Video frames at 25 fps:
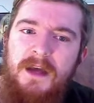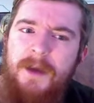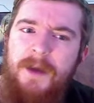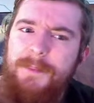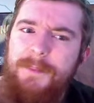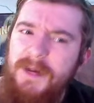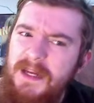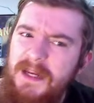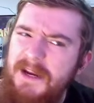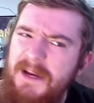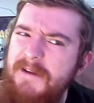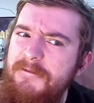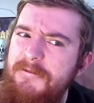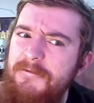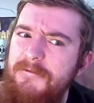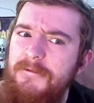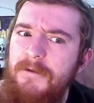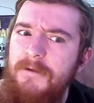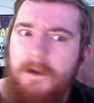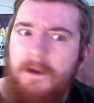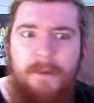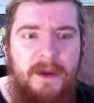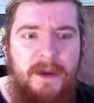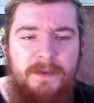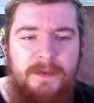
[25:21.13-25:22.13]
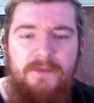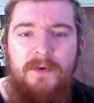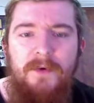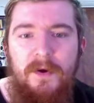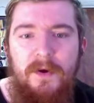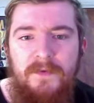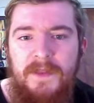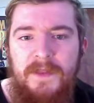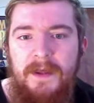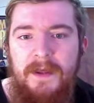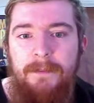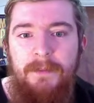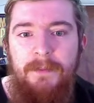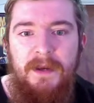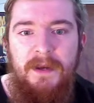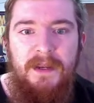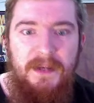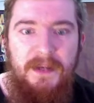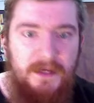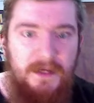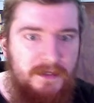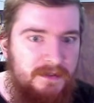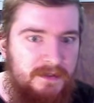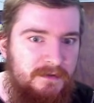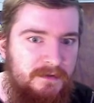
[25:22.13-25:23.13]
I believe I might be wrong there, but
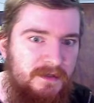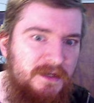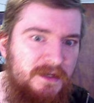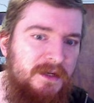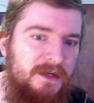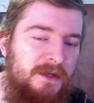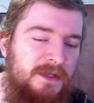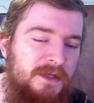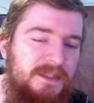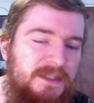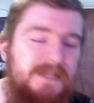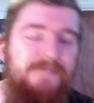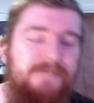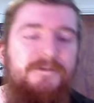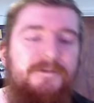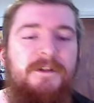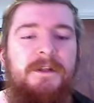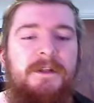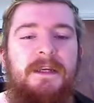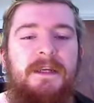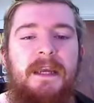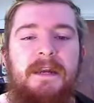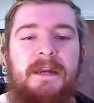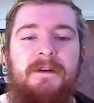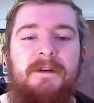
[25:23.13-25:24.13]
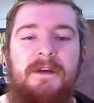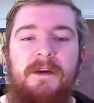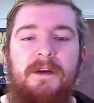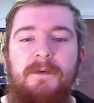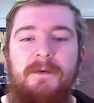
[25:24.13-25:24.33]
you definitely kind of go